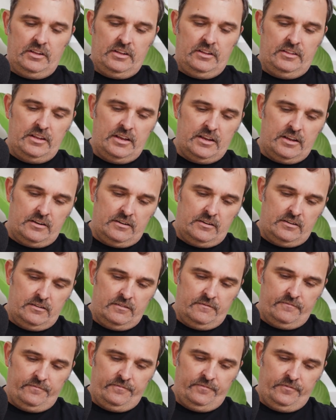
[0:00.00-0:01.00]
And then
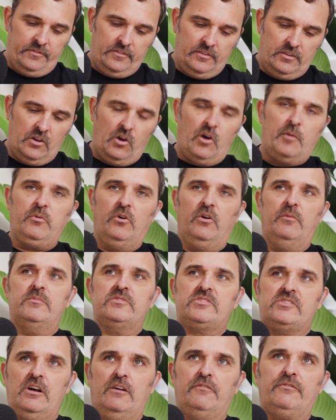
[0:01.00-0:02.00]
I bought
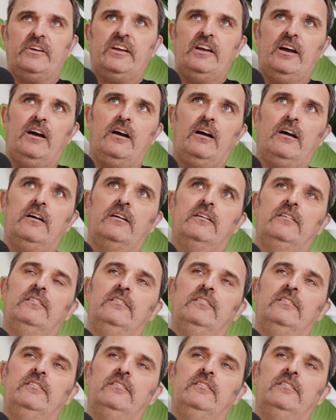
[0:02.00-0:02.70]
myself a car.